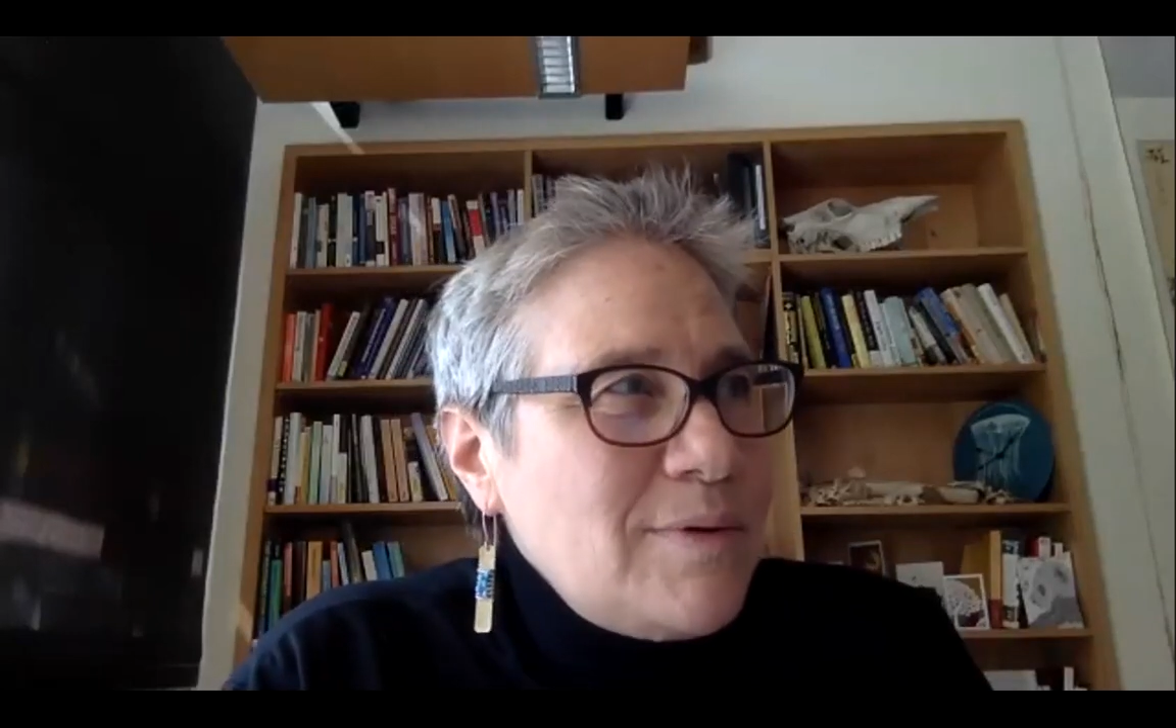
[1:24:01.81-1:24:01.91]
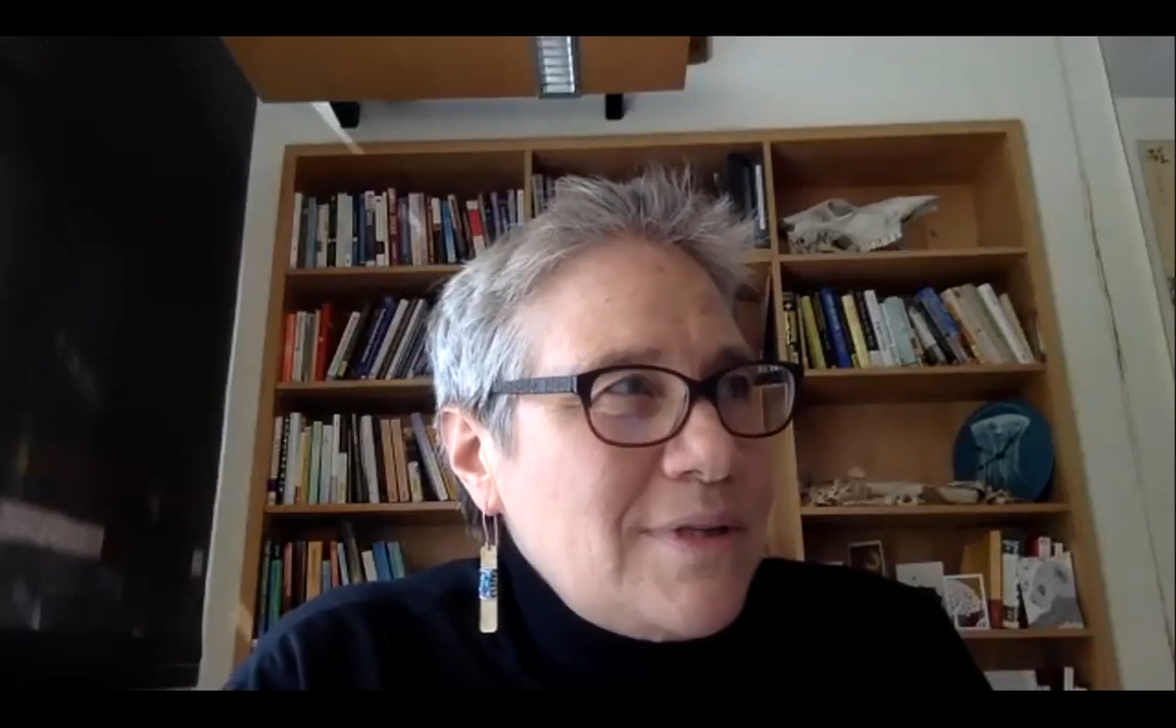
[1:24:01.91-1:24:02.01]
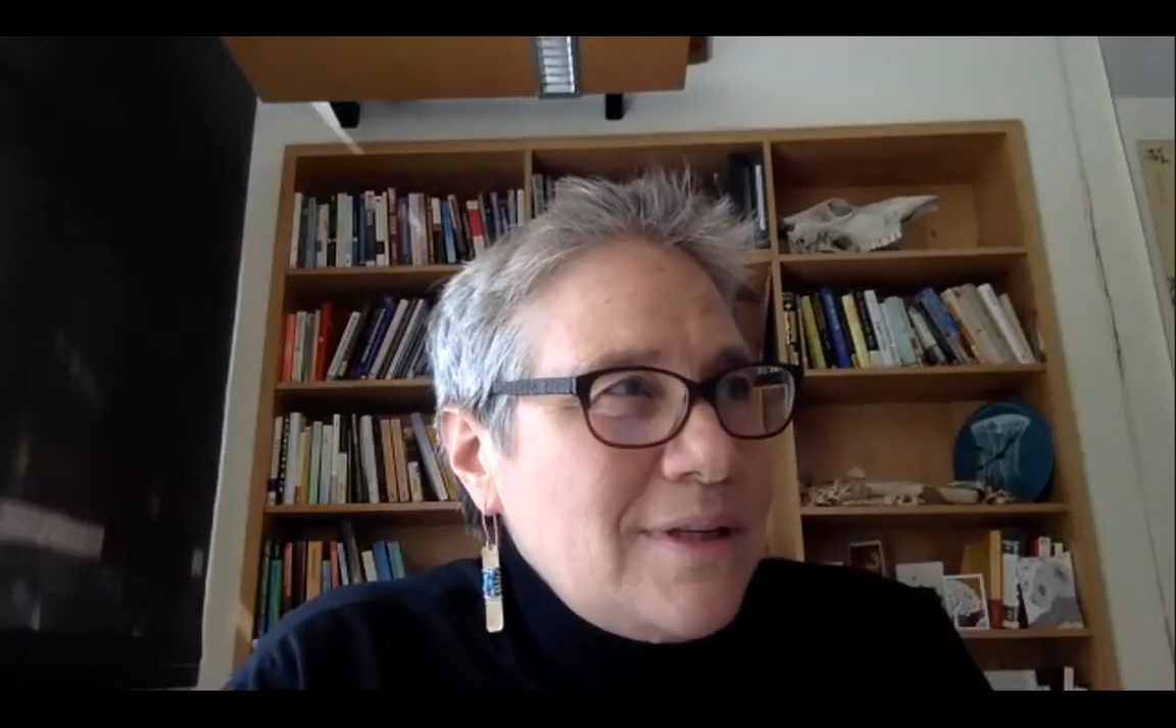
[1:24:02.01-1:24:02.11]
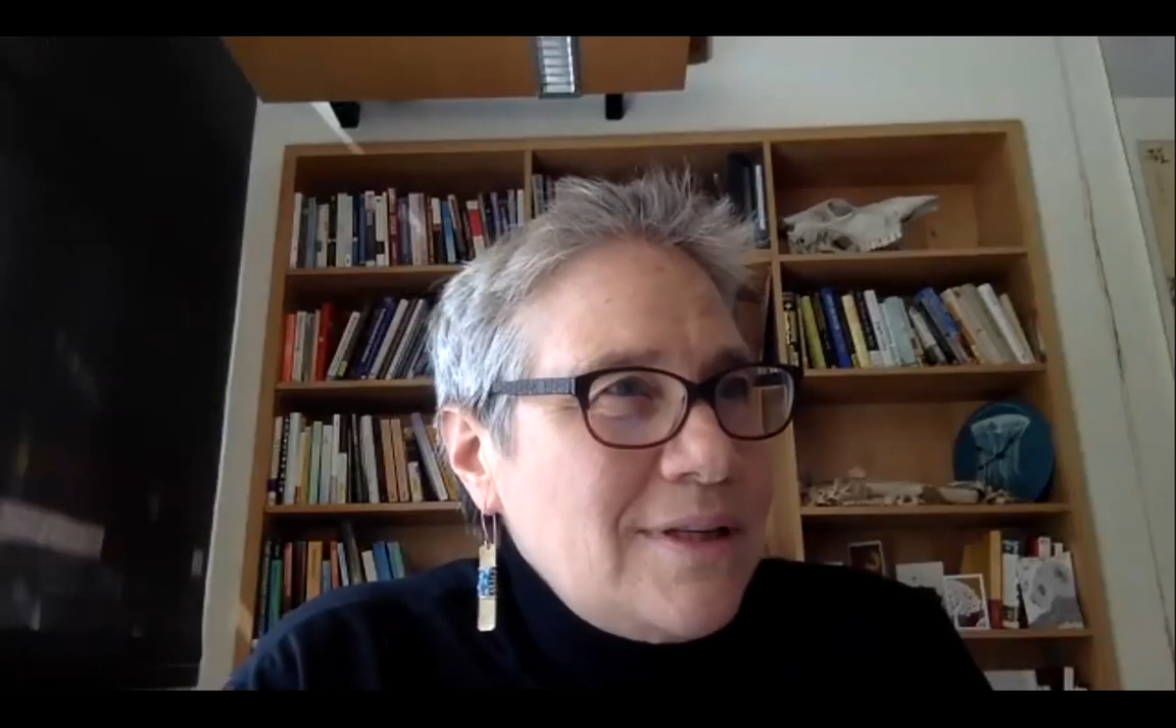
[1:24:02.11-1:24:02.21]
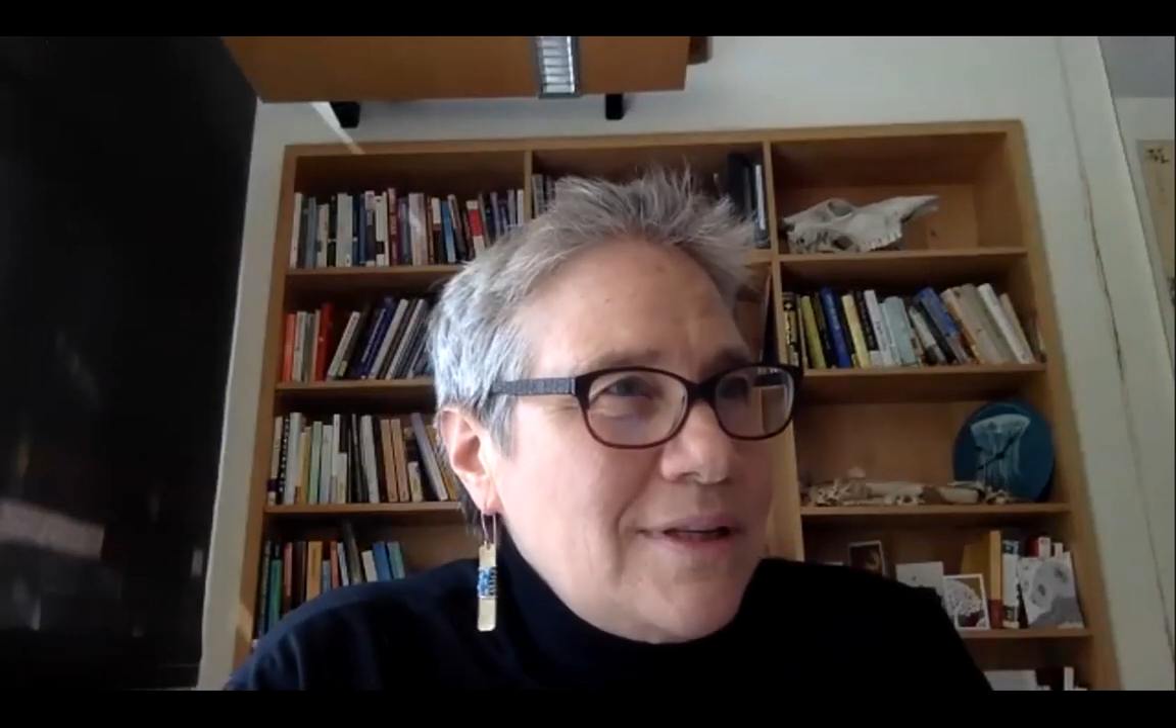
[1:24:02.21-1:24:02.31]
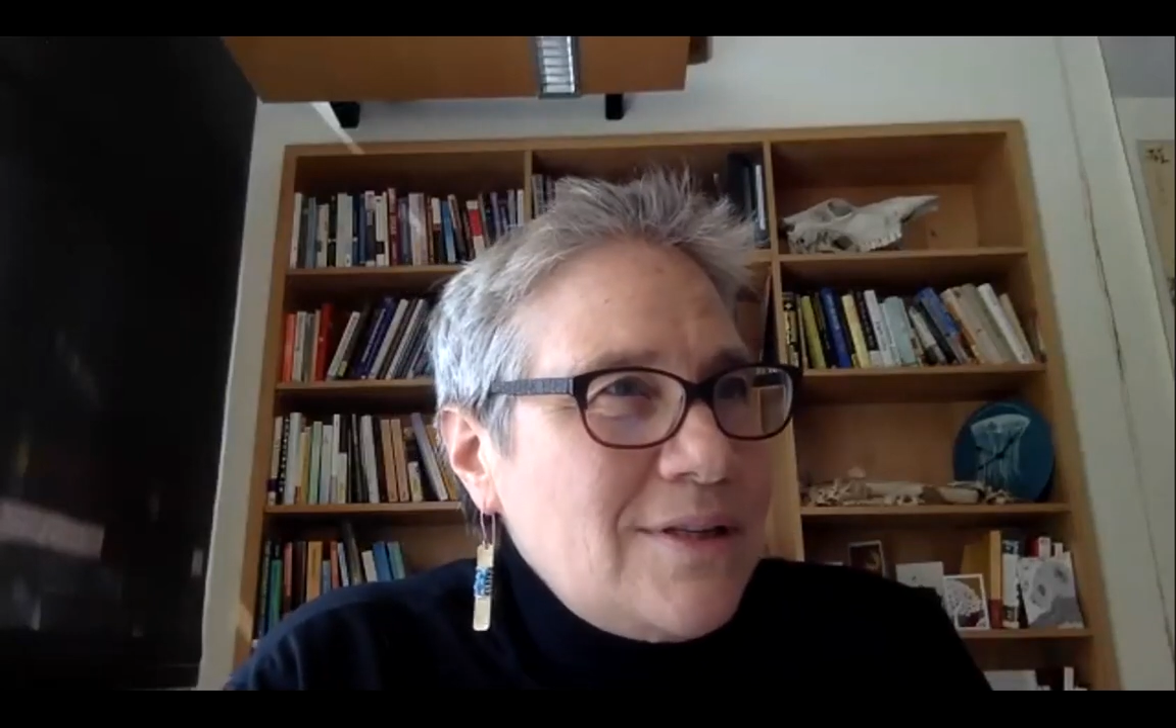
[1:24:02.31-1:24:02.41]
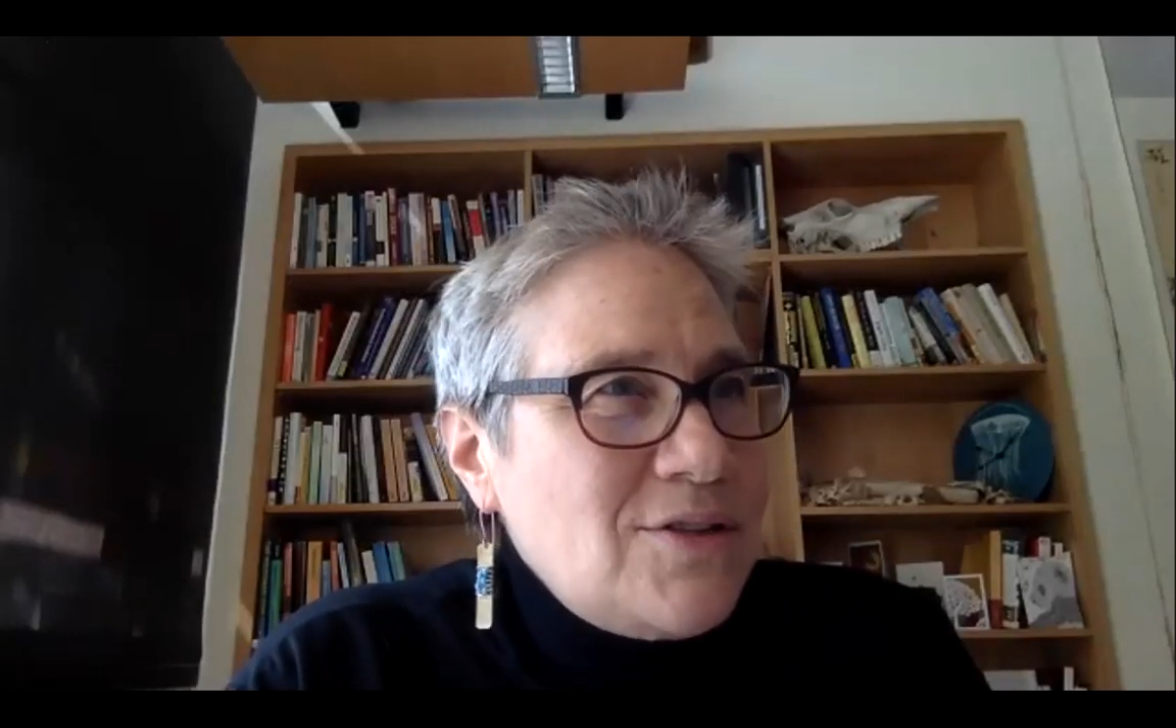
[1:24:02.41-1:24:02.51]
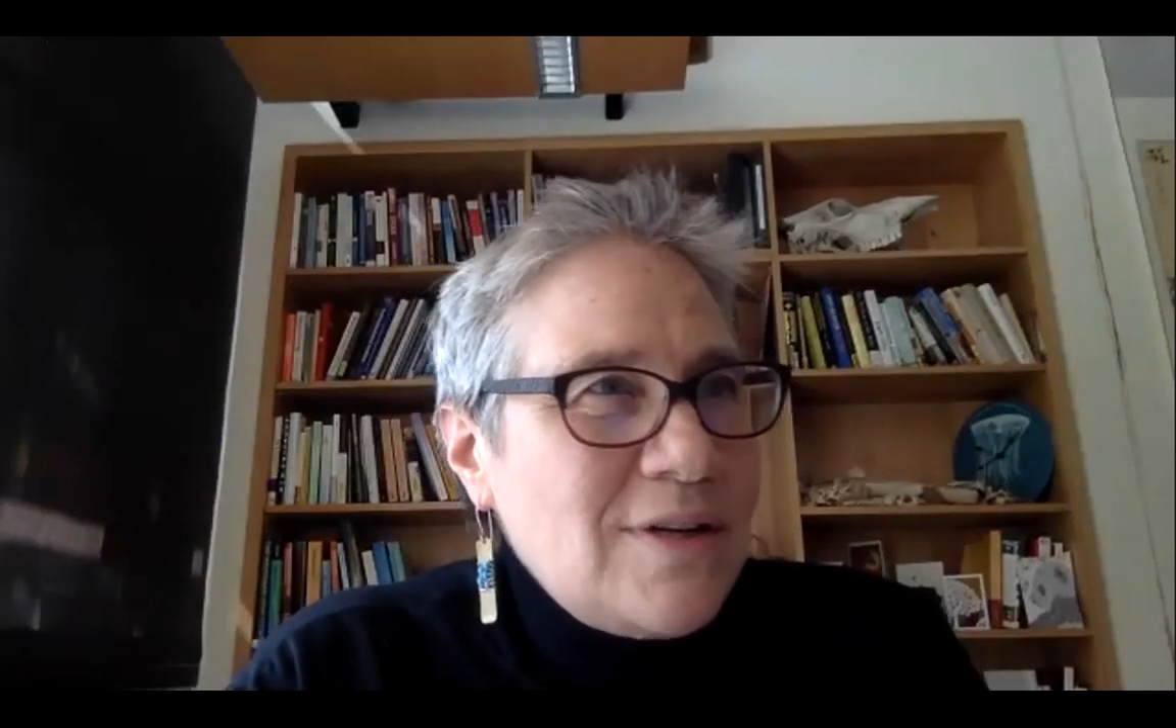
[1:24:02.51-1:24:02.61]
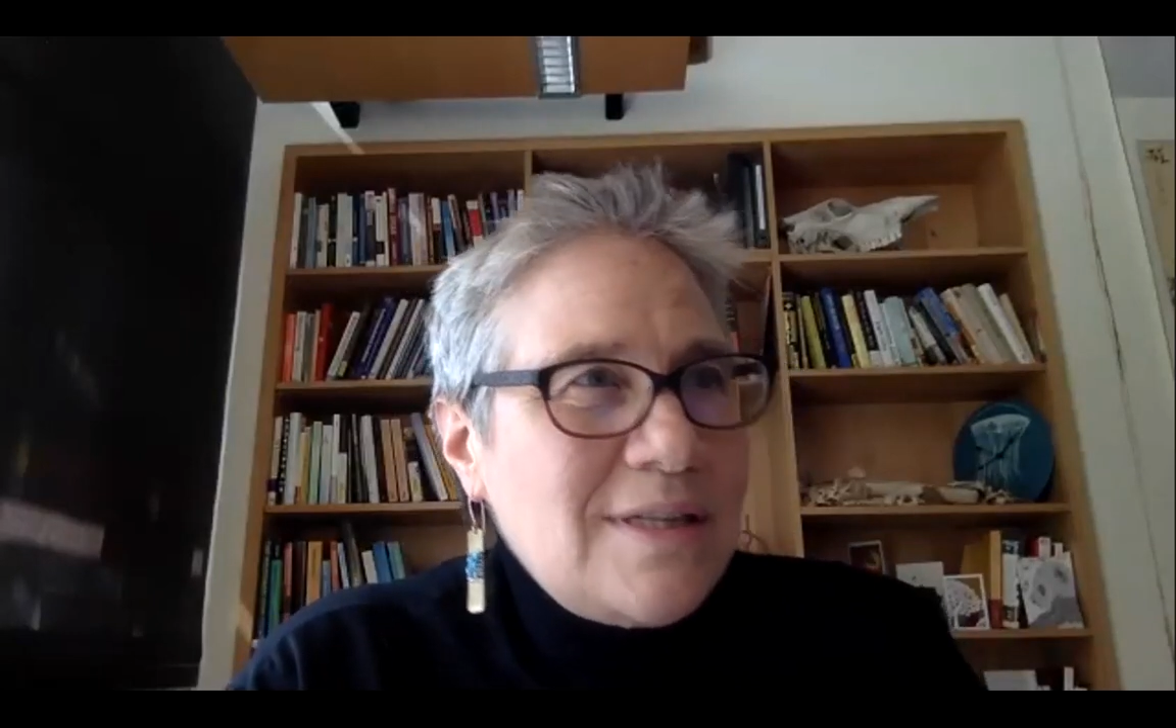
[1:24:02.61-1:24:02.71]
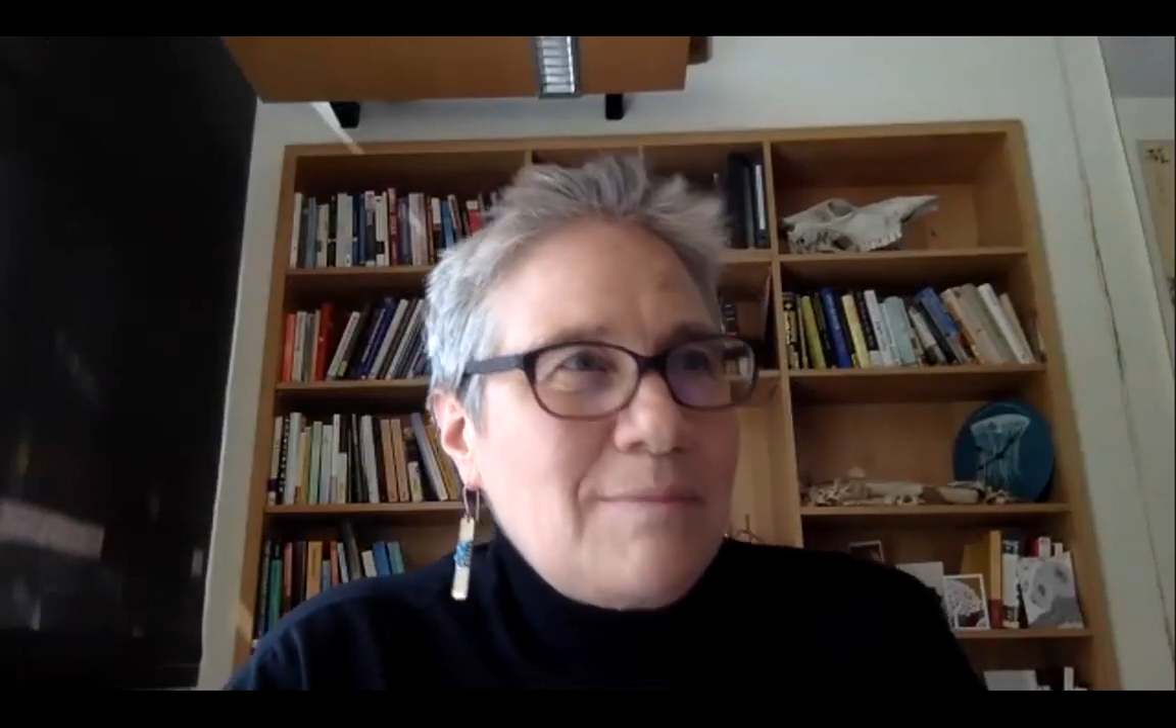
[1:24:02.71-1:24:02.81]
resilient to
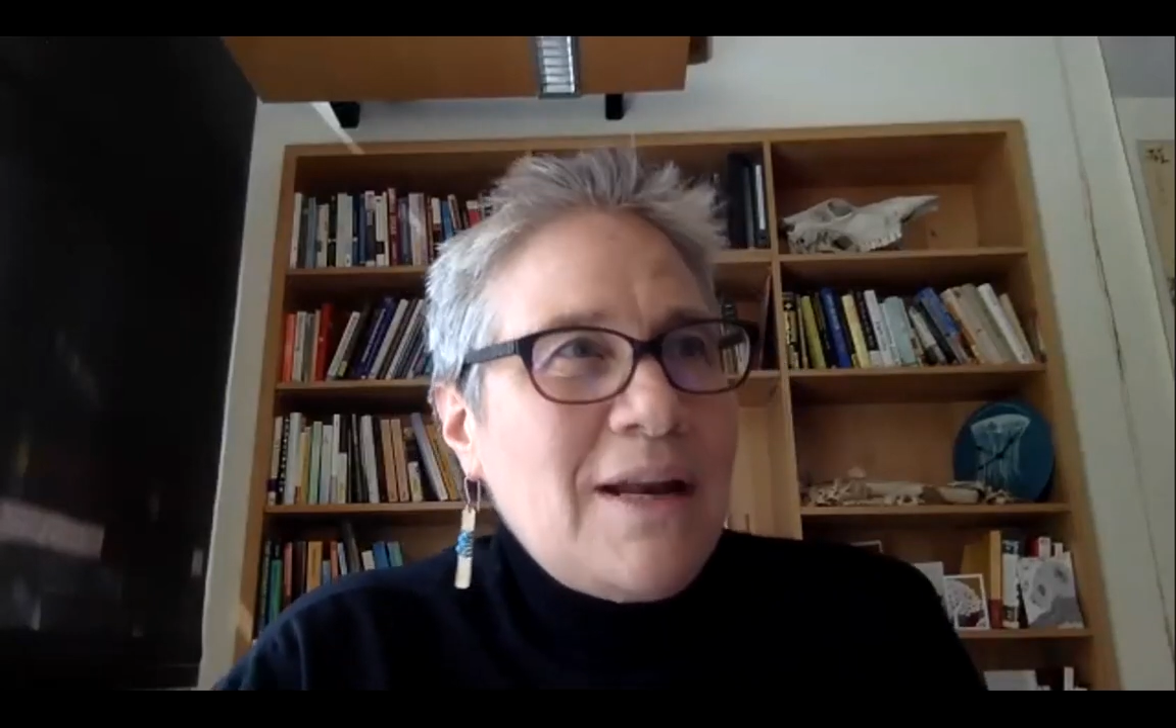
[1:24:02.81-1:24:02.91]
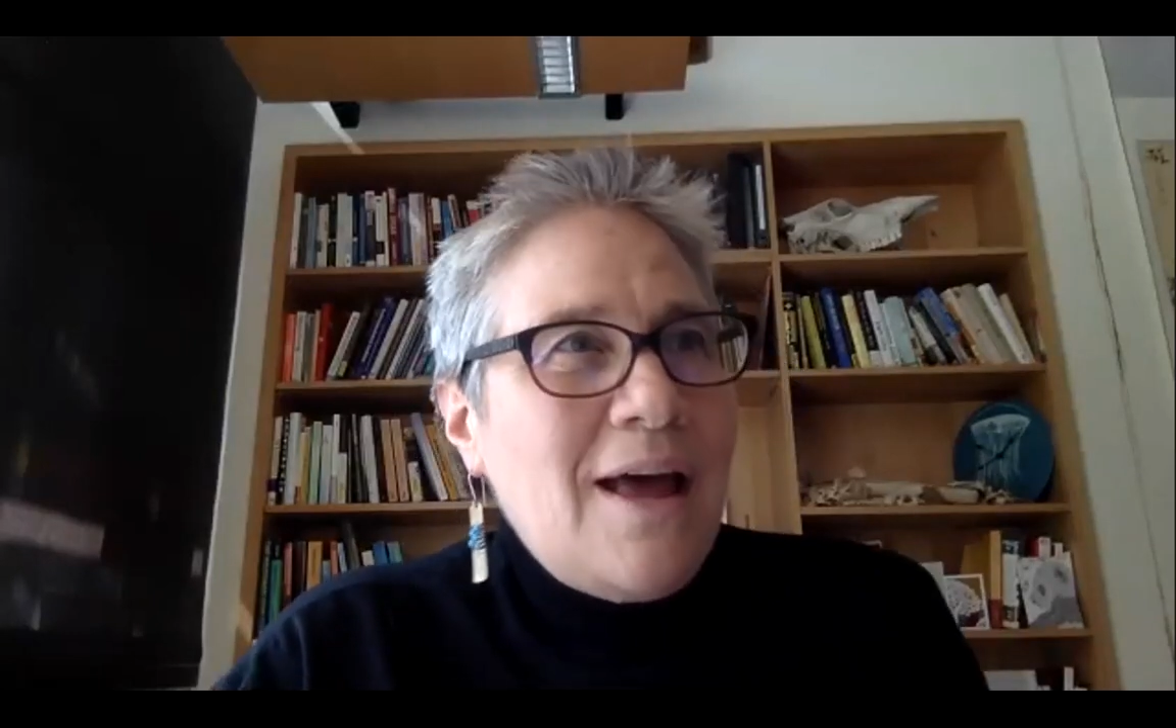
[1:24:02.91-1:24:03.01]
stress i mean